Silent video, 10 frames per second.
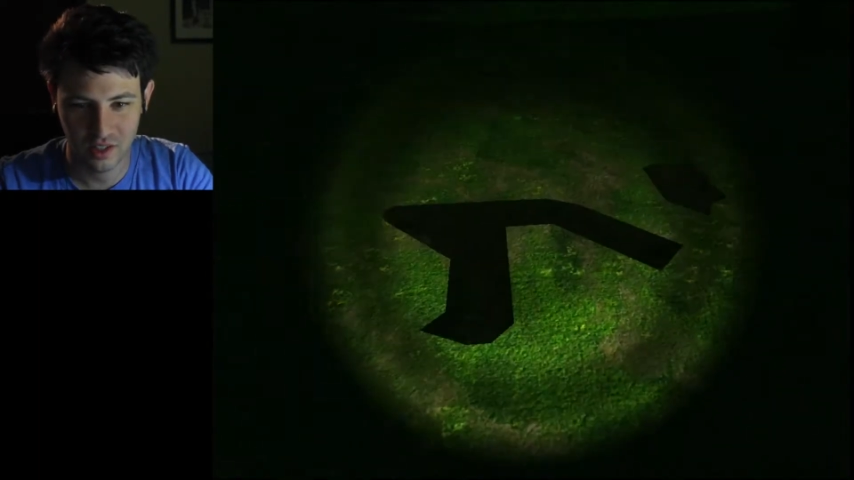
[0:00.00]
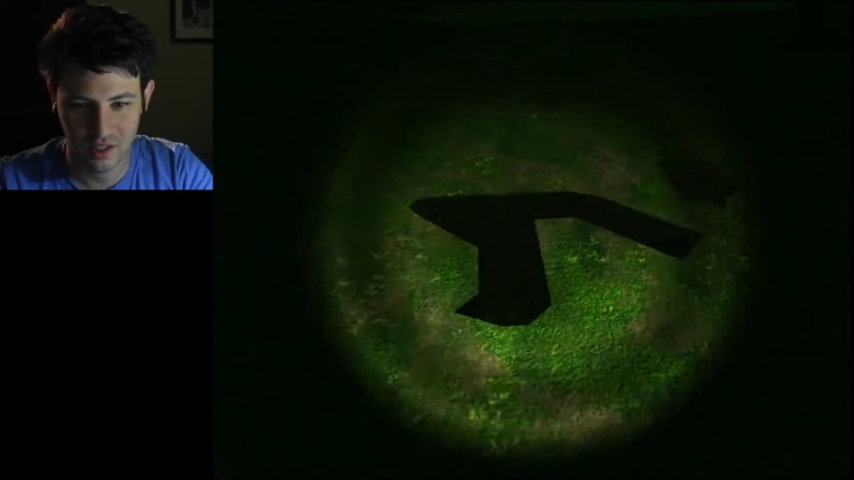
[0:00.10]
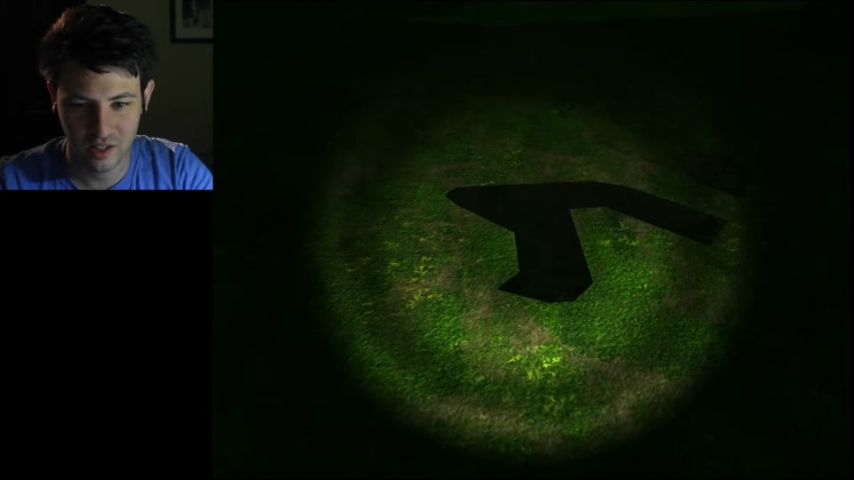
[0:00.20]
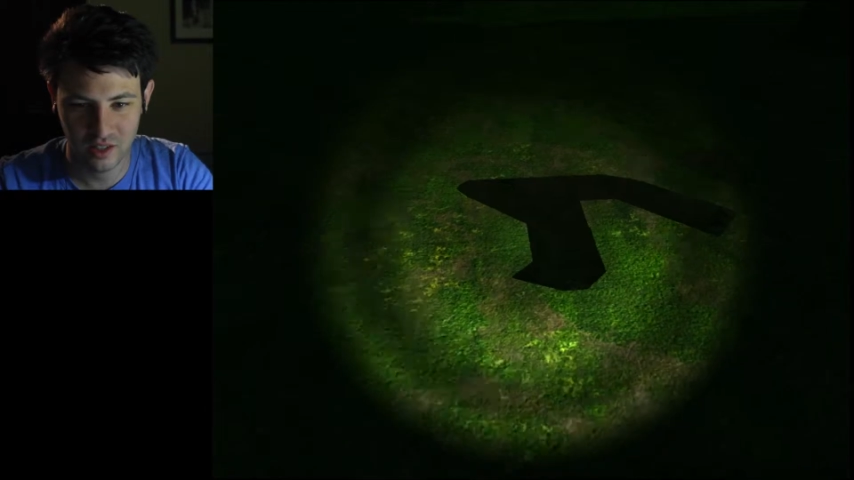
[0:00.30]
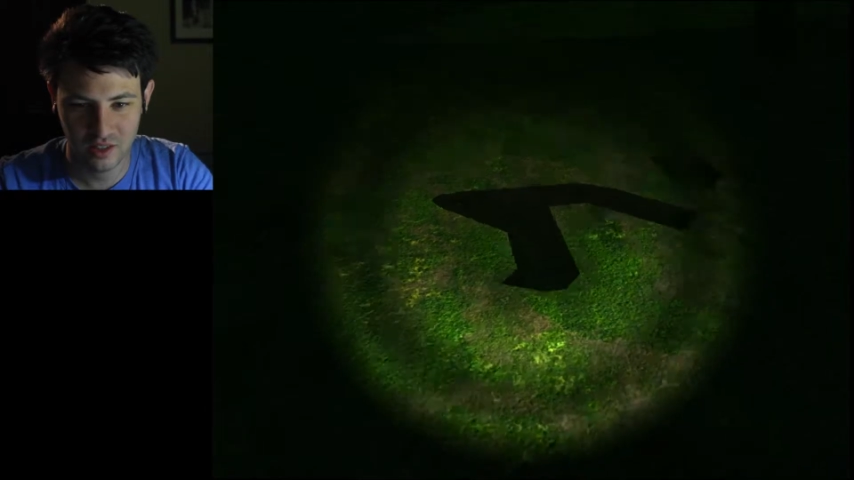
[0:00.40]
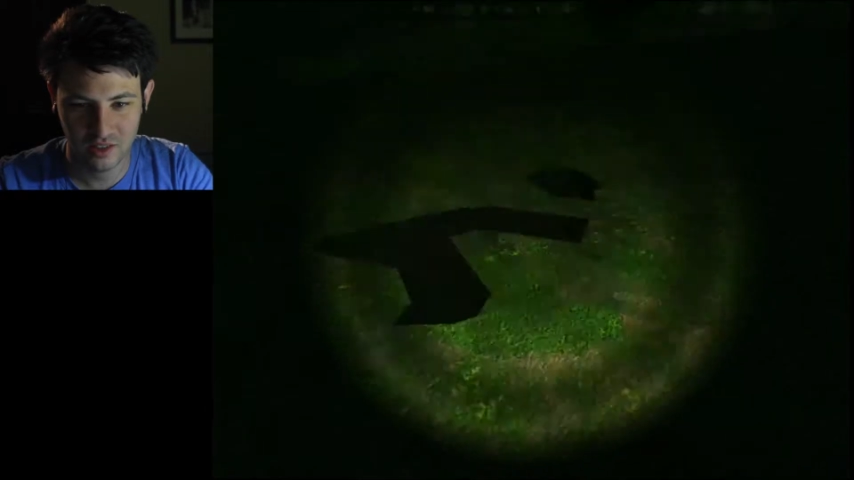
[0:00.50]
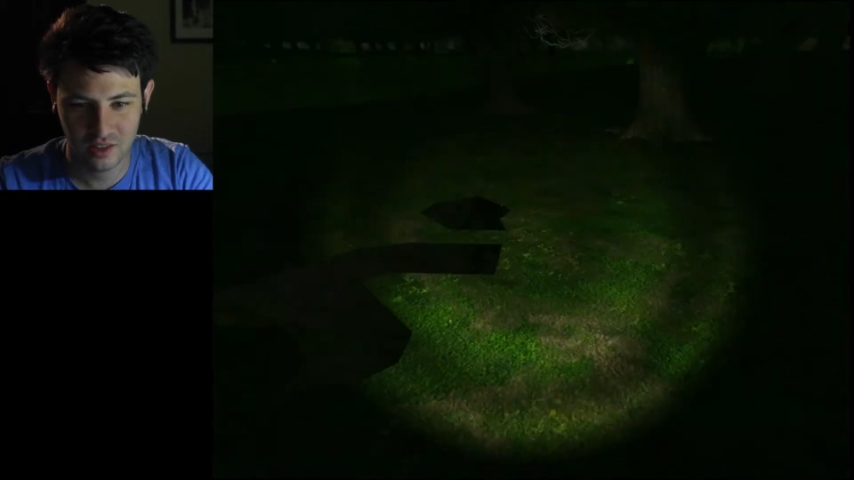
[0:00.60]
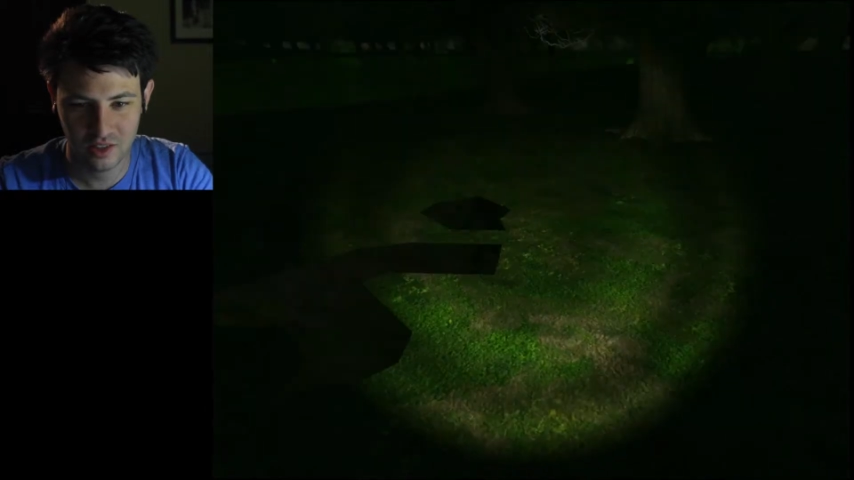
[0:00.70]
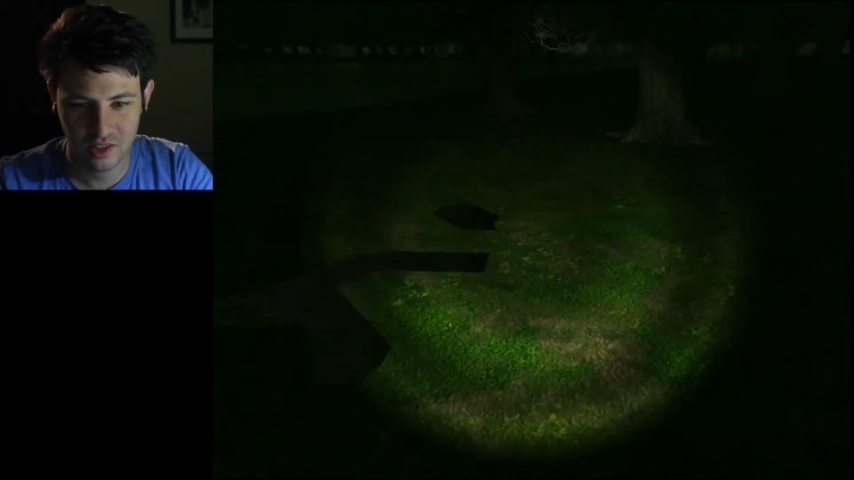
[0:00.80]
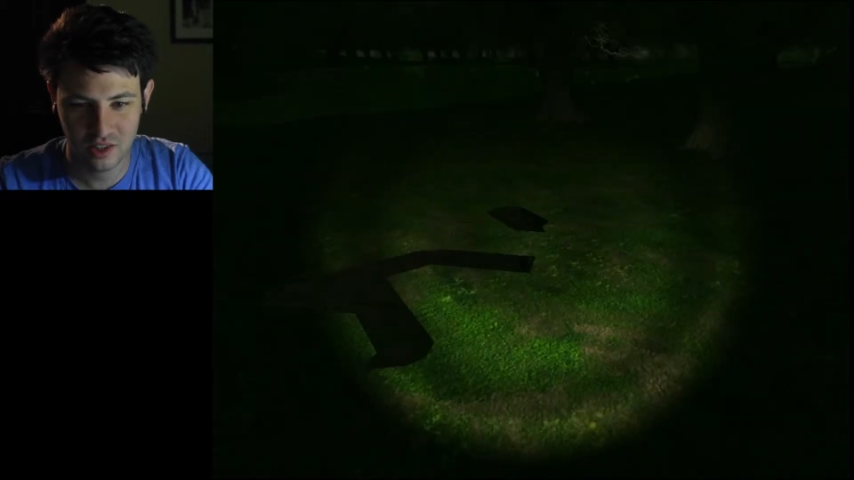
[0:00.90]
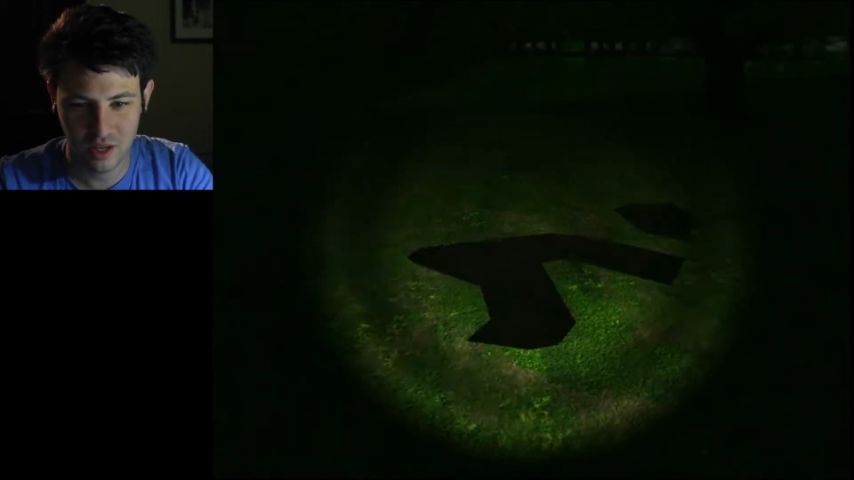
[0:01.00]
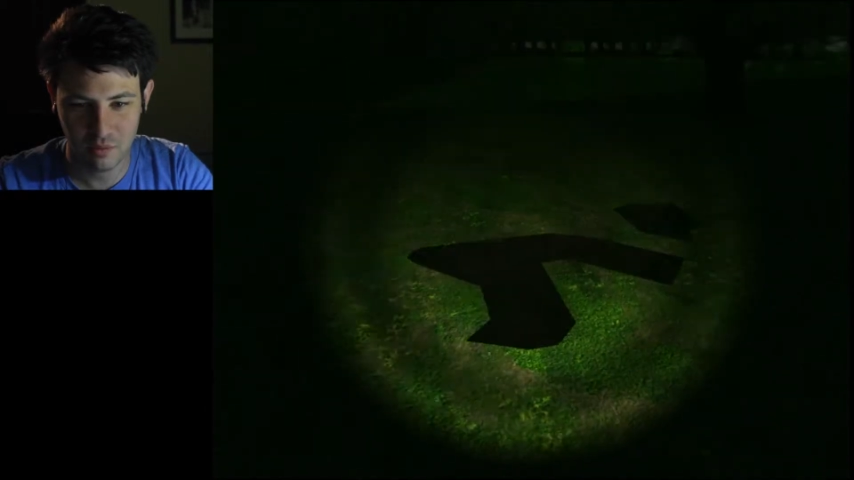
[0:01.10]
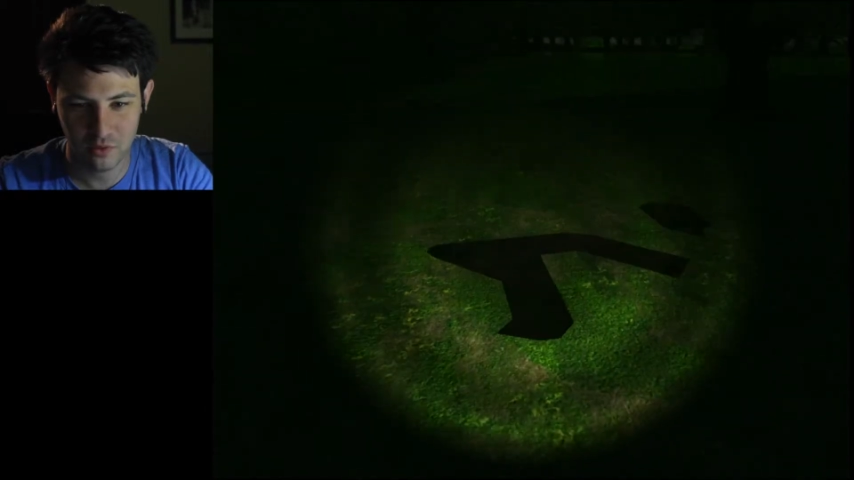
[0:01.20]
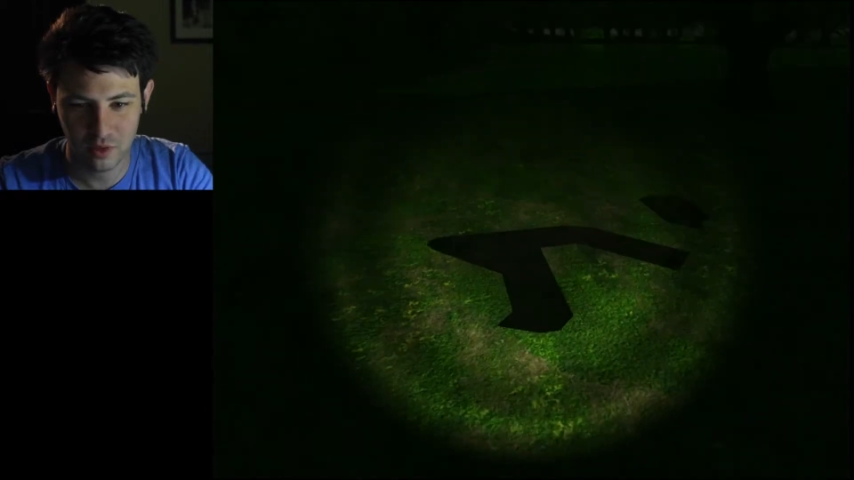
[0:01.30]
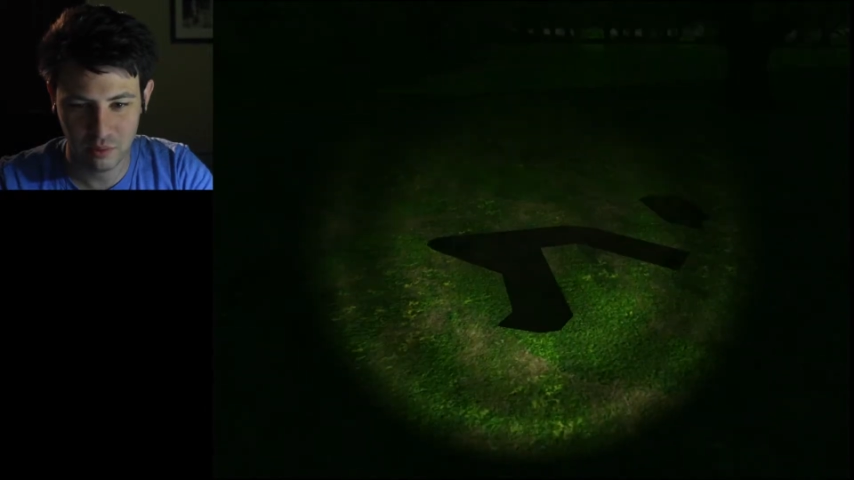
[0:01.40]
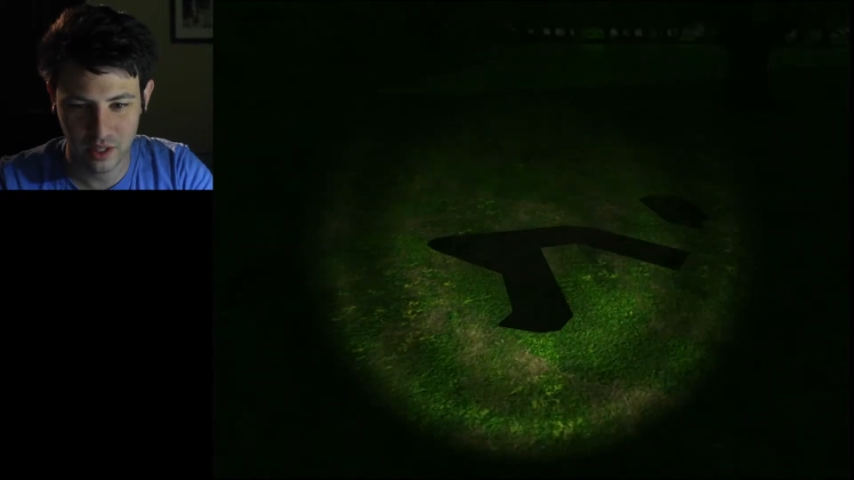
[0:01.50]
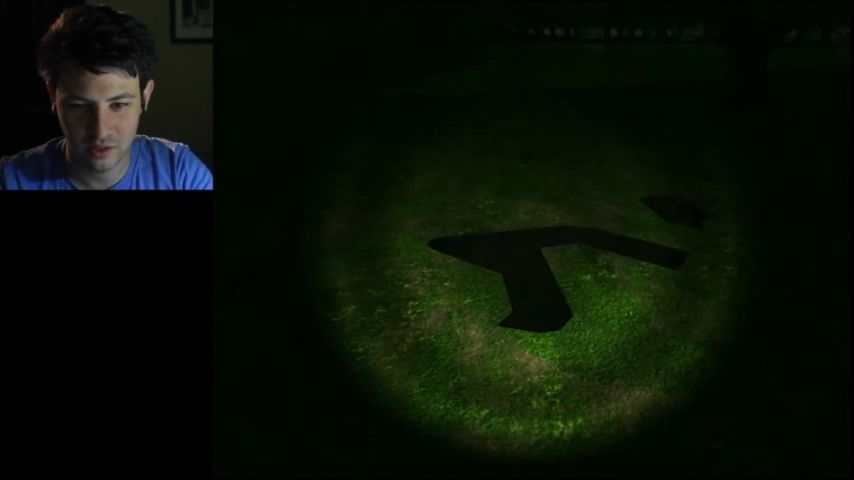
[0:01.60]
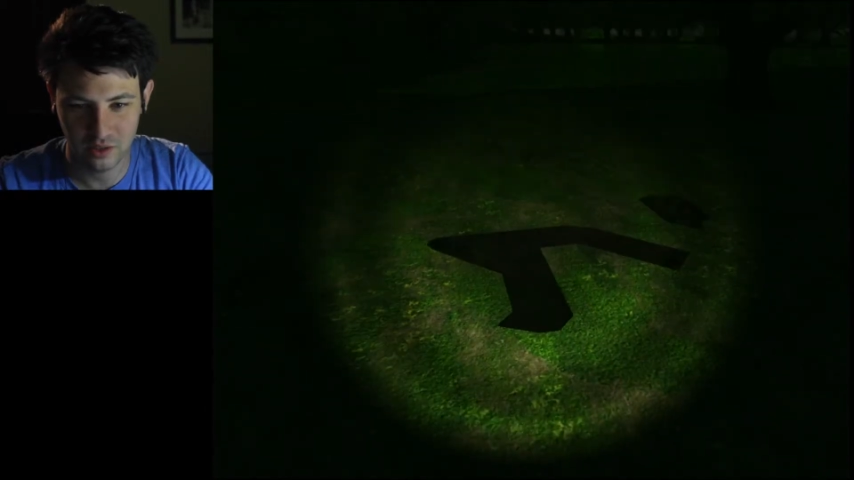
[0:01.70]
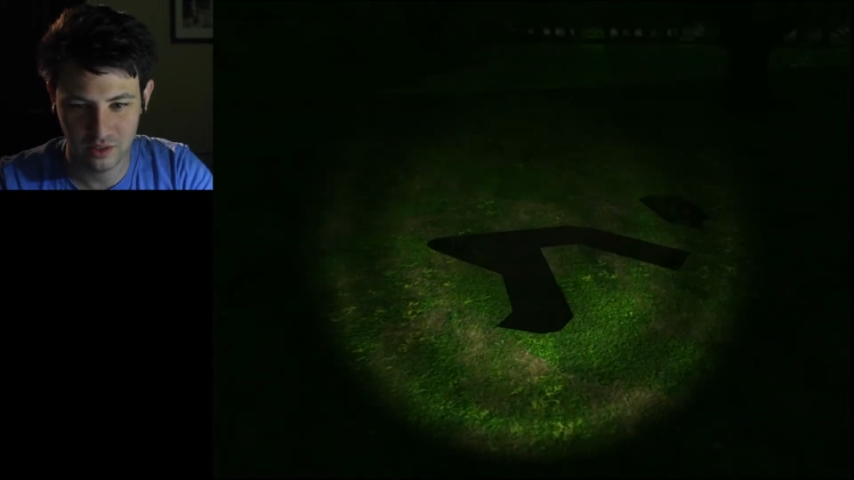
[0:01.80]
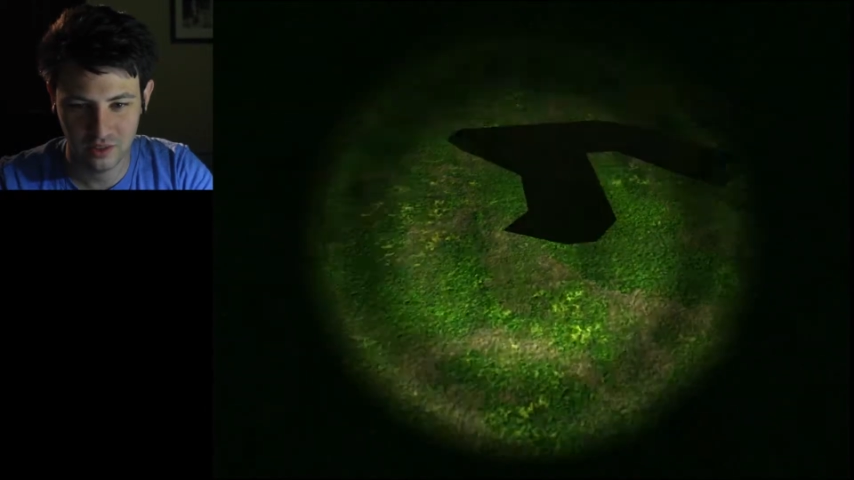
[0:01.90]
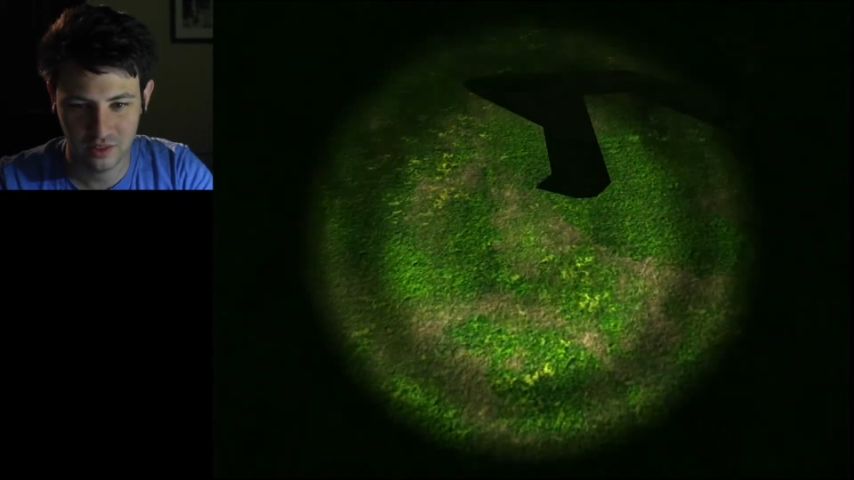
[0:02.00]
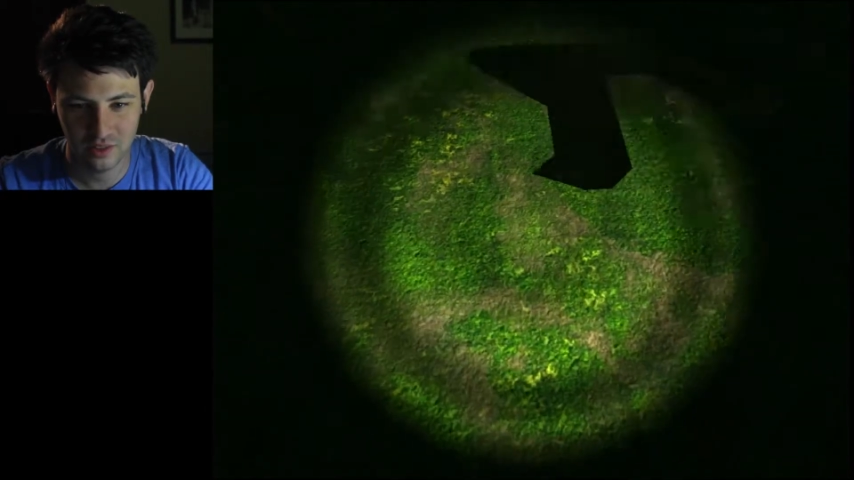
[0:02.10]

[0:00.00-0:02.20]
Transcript: odd shape for a puddle.